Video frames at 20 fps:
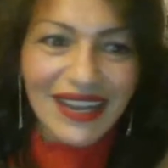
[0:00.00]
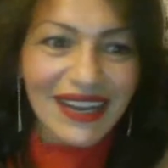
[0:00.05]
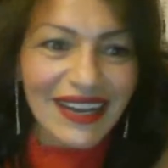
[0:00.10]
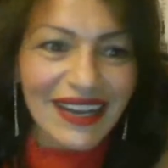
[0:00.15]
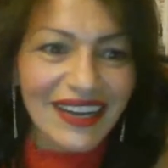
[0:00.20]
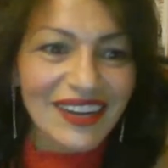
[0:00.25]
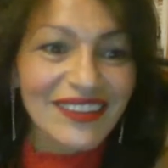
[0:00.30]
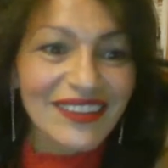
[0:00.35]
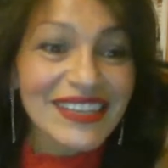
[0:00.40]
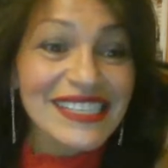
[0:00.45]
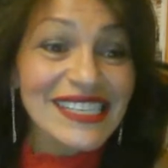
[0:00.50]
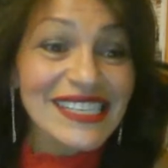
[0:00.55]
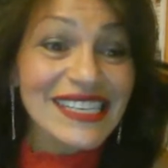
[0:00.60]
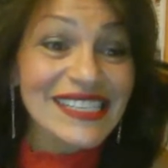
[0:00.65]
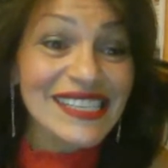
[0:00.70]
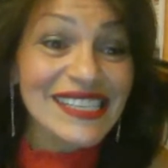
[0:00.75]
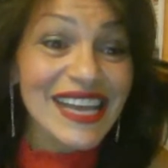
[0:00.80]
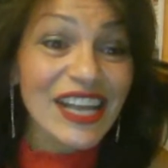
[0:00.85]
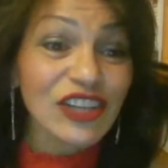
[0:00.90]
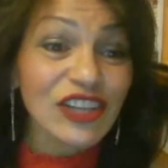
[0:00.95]
Grizz
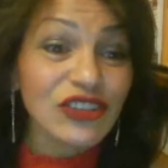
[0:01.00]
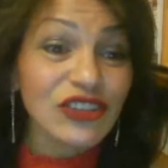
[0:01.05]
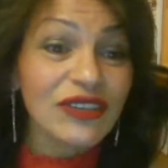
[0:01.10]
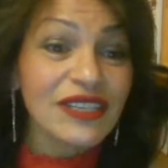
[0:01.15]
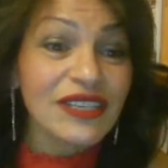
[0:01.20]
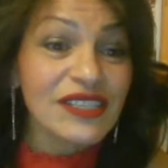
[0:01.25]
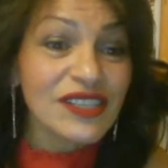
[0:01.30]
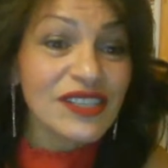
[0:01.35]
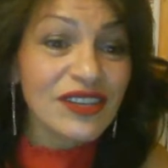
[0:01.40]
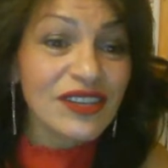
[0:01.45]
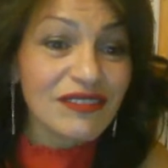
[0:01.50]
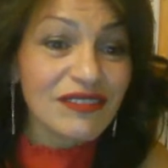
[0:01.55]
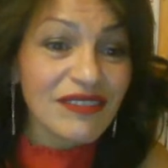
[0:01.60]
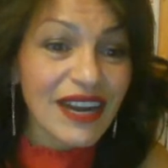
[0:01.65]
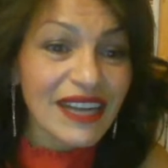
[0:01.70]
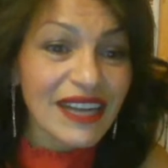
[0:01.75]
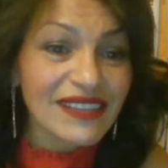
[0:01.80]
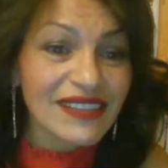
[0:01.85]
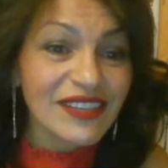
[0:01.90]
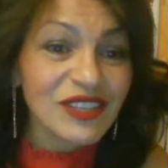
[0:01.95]
is saying Tor is
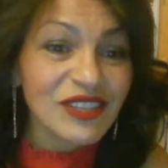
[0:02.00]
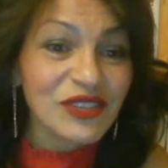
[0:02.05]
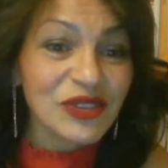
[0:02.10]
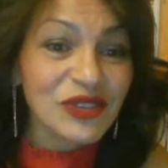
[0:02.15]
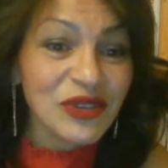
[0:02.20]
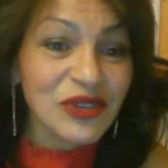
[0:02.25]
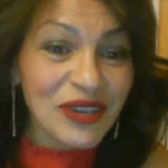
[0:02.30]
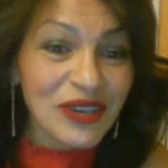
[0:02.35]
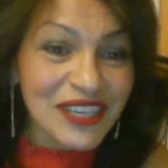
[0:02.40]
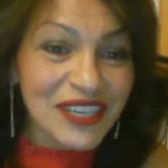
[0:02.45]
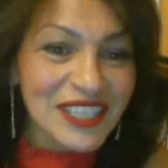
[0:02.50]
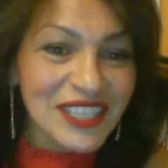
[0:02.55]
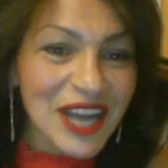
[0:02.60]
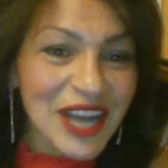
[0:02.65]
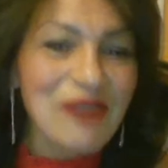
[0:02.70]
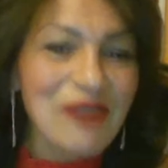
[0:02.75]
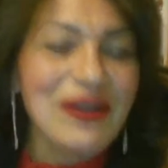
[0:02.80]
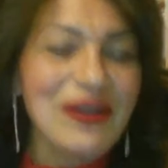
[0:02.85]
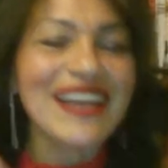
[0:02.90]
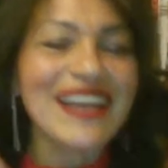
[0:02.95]
correct, and Tor
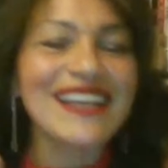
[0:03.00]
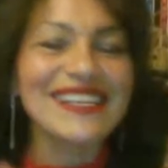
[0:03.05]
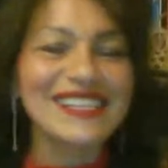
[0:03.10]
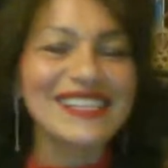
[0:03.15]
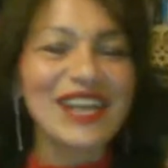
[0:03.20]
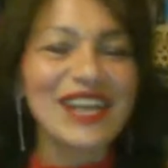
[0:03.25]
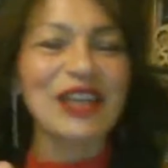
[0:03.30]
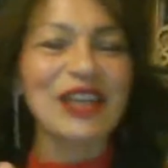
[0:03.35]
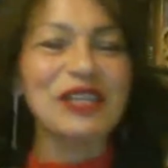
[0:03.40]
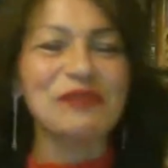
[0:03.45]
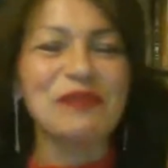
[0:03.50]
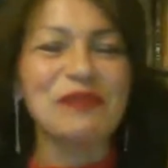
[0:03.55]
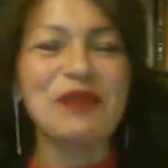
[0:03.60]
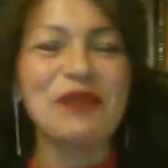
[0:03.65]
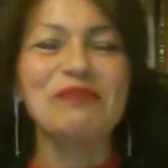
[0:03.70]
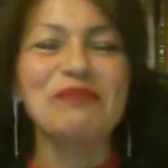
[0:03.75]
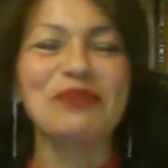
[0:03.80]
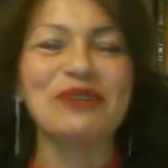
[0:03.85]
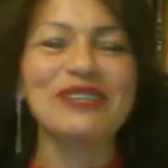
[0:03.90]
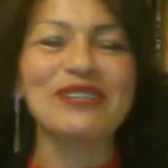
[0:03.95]
show is going to be
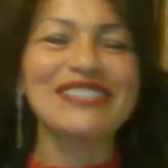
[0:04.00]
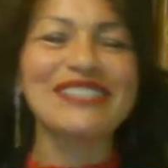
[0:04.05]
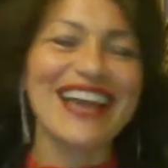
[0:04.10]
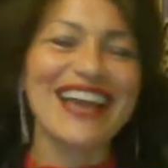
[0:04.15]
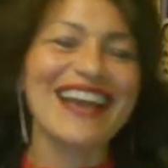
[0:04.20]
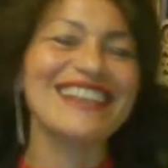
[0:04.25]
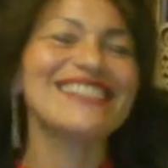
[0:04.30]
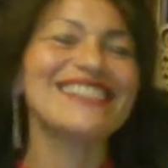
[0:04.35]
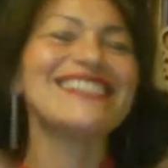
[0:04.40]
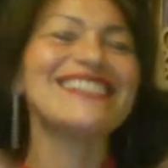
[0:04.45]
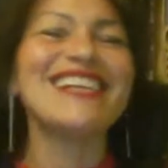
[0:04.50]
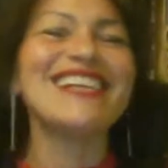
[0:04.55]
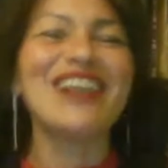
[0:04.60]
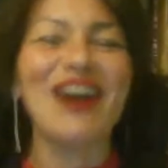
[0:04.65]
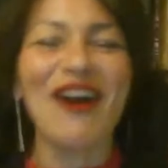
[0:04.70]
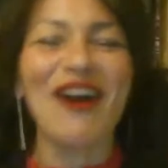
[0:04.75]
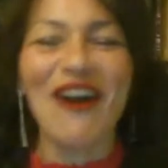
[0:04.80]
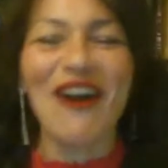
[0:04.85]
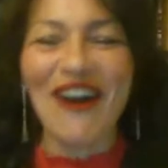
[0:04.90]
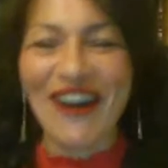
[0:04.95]
broadcasting
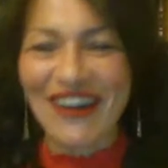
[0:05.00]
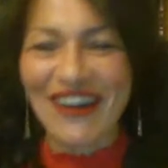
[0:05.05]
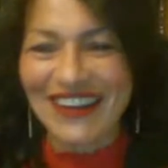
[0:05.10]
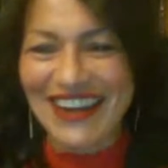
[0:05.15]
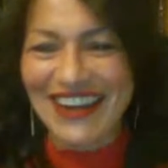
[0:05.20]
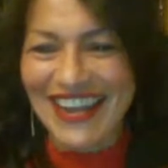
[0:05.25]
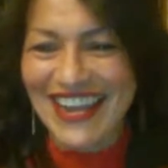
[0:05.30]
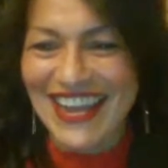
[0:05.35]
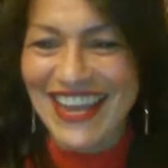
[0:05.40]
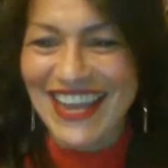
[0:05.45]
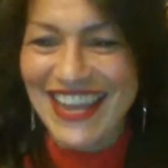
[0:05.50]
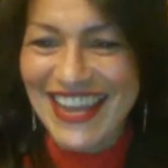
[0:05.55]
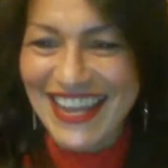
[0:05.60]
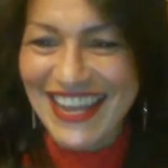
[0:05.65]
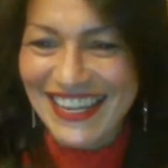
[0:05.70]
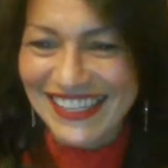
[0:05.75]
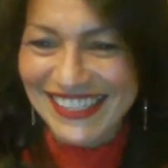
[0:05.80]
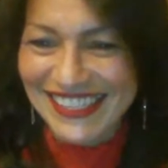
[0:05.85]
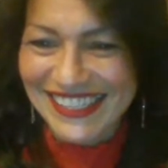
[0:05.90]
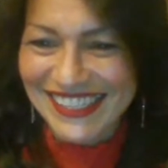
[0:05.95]
on
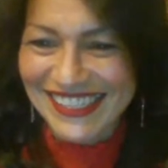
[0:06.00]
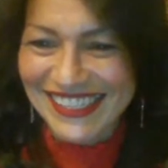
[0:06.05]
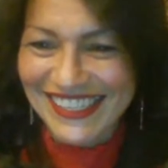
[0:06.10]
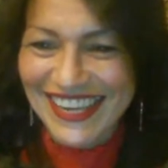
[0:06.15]
it.